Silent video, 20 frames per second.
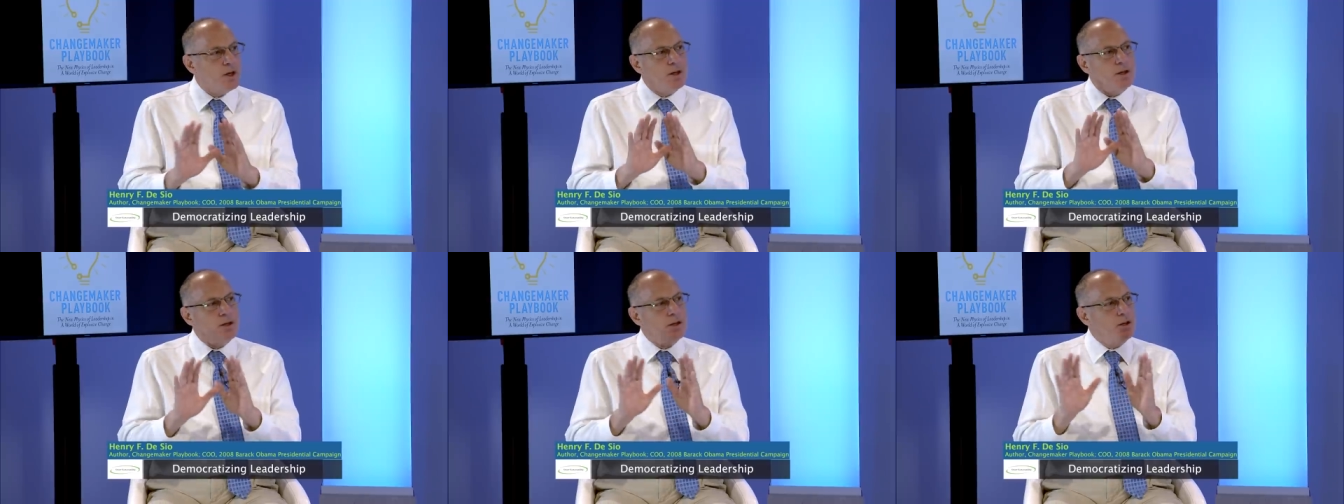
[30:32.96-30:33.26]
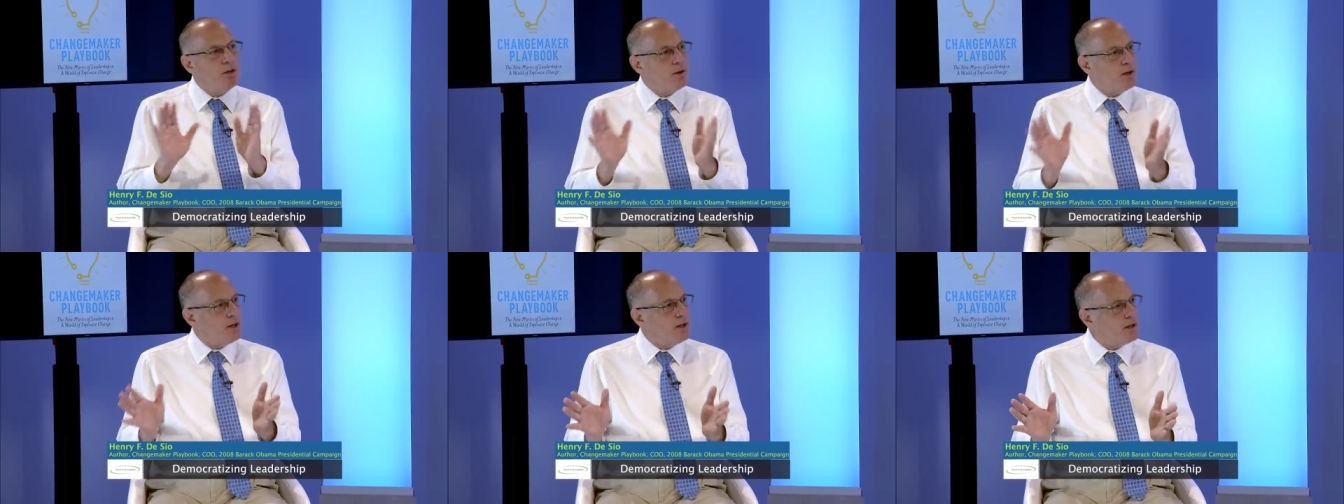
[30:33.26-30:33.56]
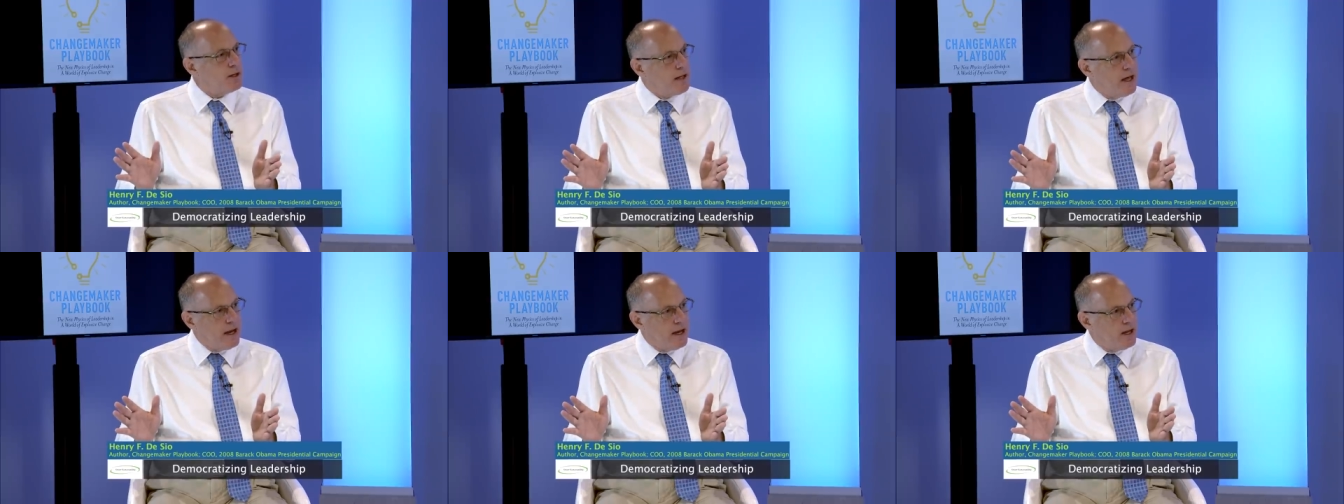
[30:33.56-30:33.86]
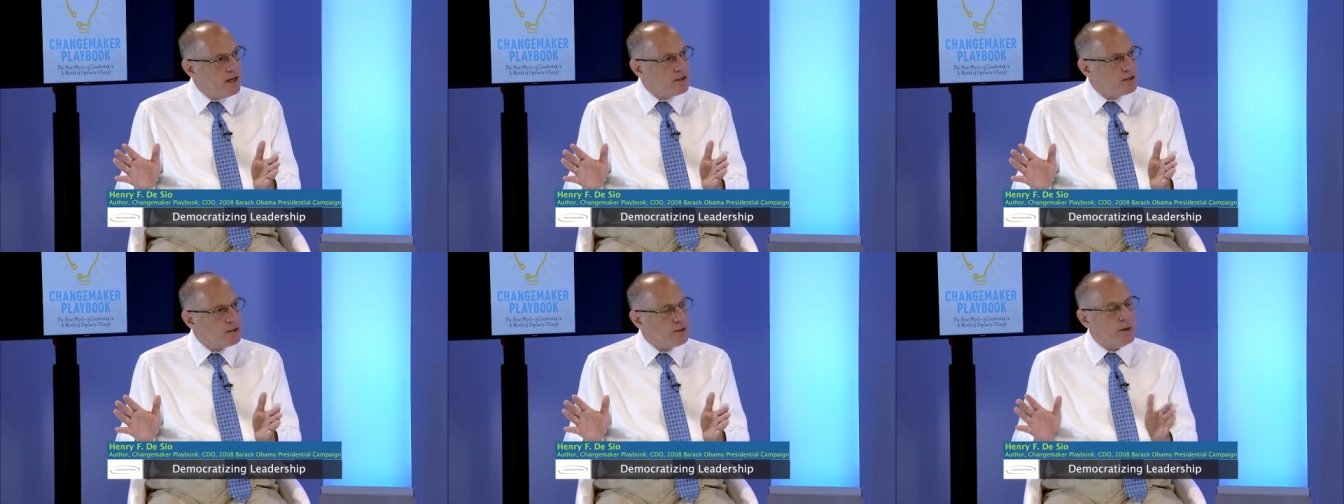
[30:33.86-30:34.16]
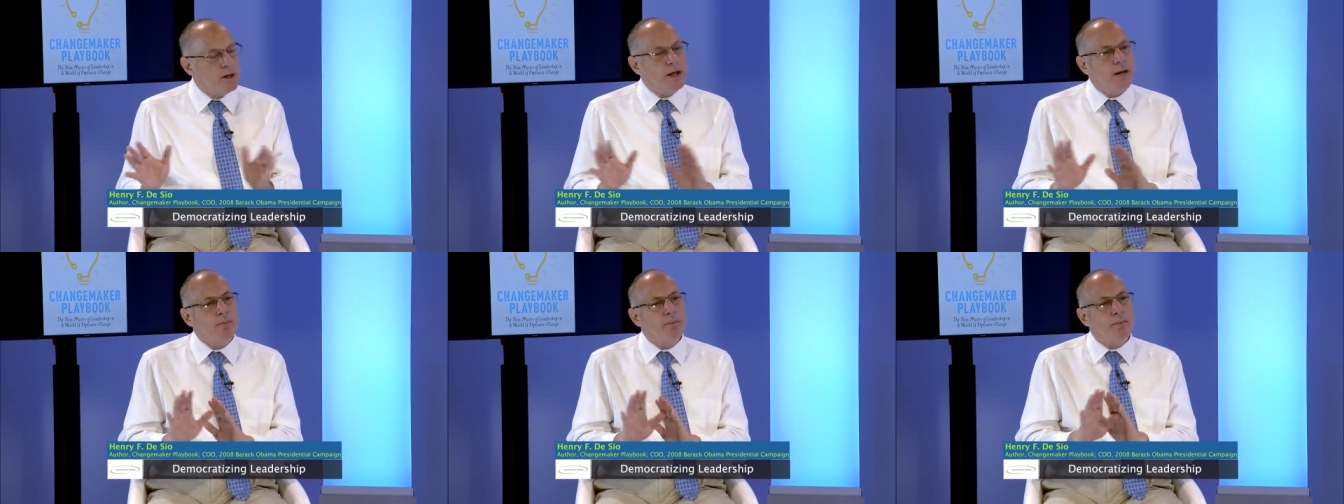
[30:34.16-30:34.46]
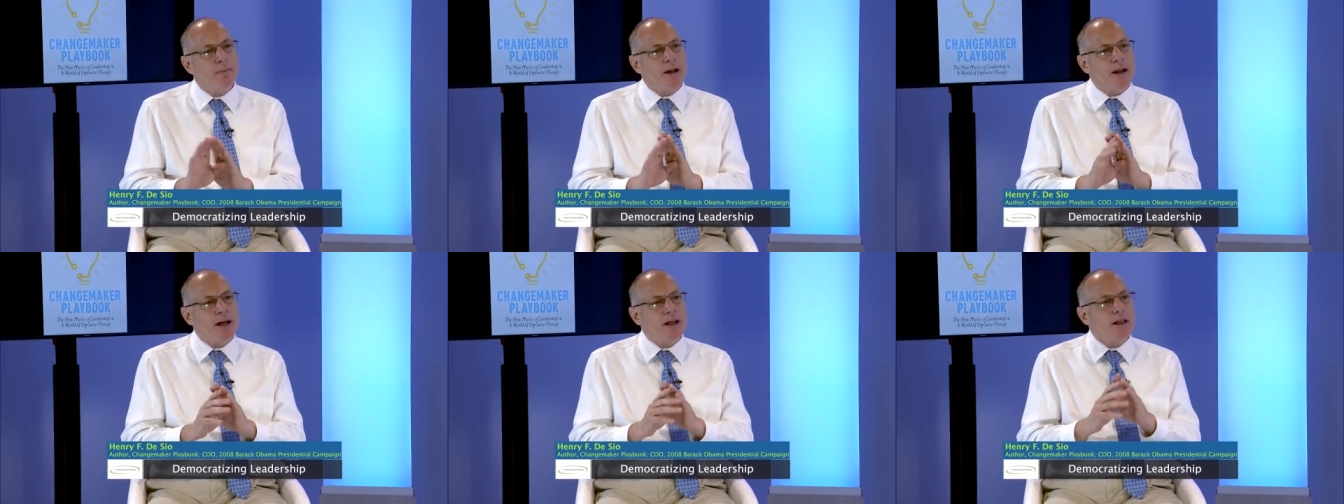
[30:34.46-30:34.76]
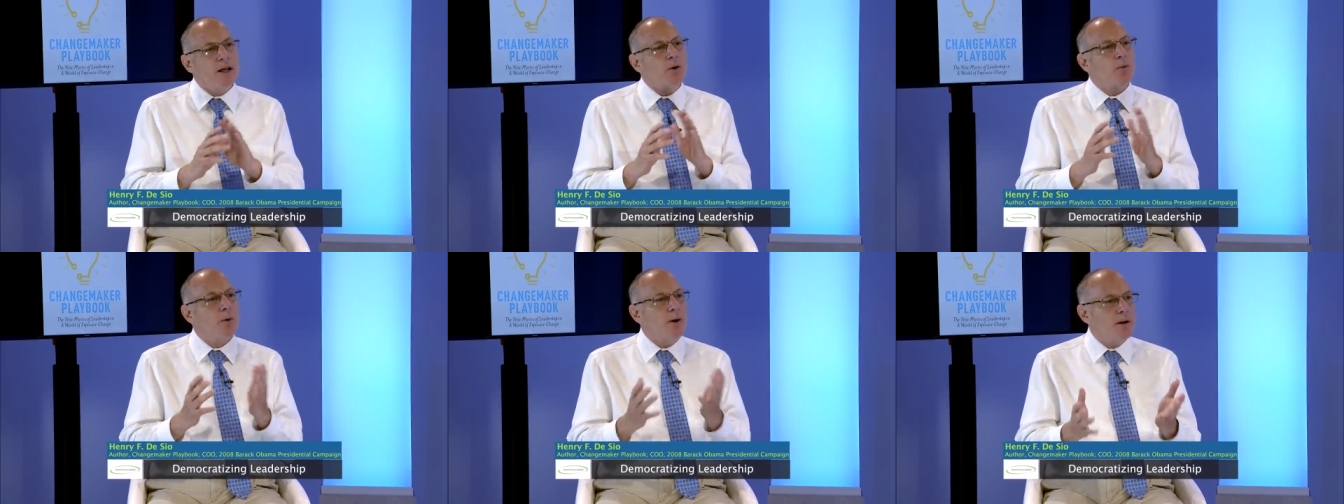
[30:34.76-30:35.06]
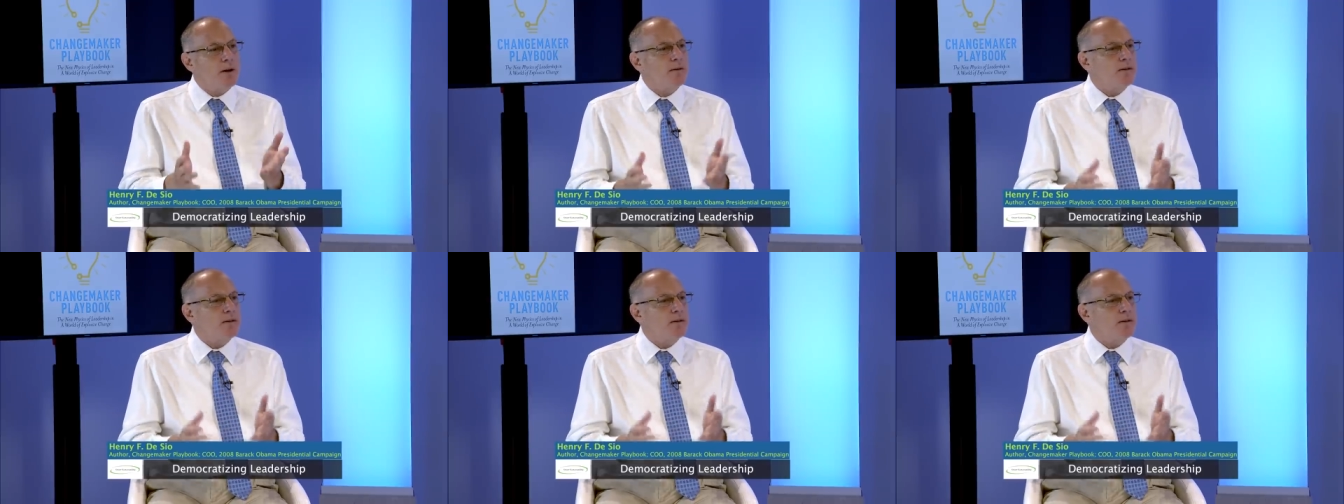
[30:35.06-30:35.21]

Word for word: Yep. You can get into it. But I think one